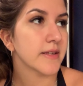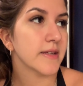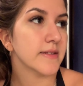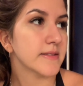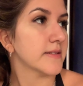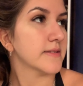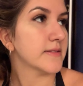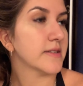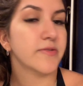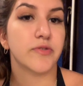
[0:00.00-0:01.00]
yes
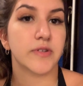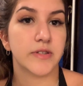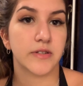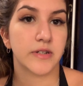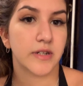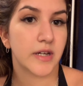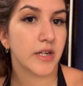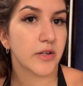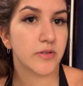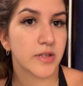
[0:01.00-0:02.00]
yes if you want
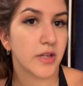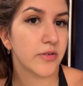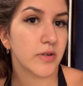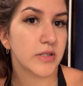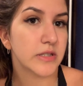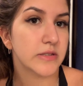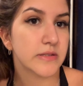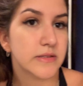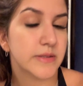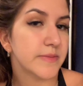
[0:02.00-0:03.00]
any good tattoo
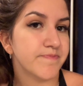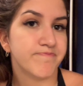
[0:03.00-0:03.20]
artists